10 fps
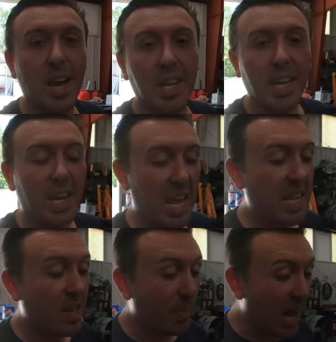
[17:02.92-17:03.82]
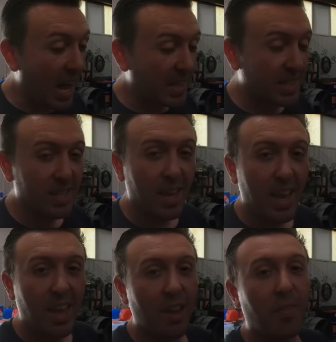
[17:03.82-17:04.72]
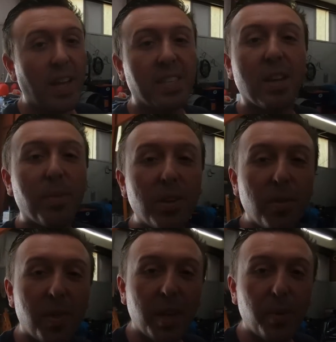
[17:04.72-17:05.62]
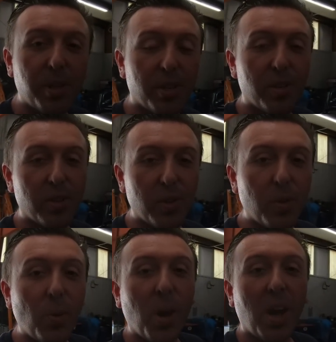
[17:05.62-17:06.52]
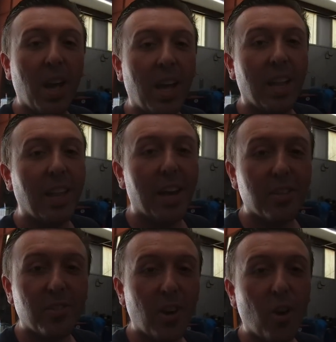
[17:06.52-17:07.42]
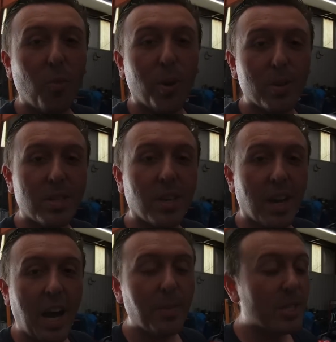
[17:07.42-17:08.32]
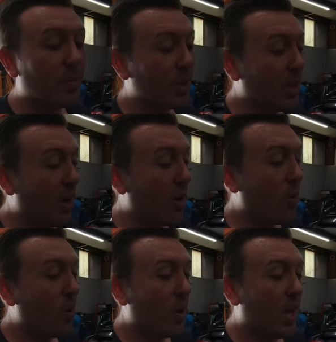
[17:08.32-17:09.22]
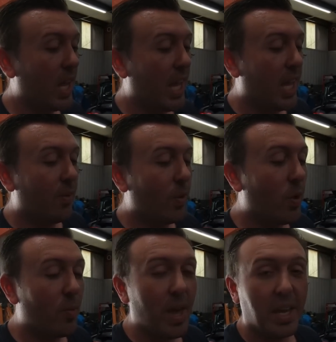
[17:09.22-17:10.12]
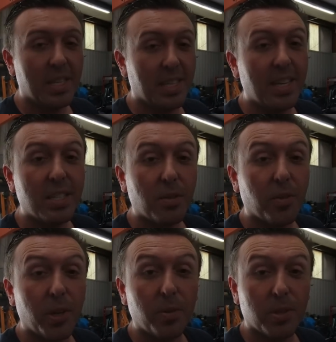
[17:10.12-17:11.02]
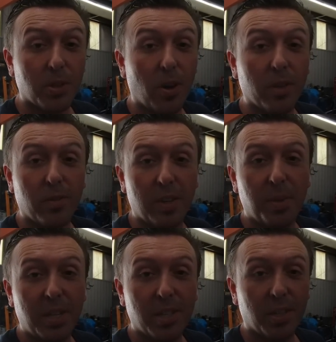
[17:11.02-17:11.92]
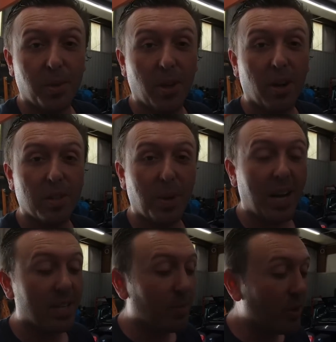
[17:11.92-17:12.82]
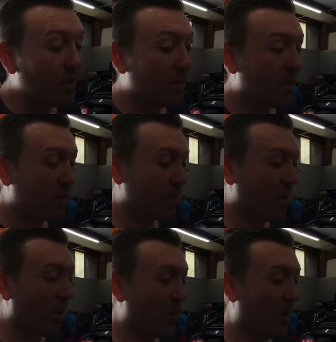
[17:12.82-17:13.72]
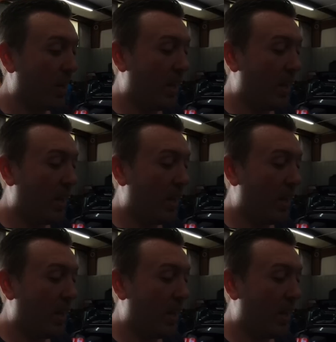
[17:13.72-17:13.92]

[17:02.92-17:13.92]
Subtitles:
socket in the box. If that's something you think we should do, let us know, post in the comments below. We want to make it as easier for you to install the VMP Gen3R as possible. So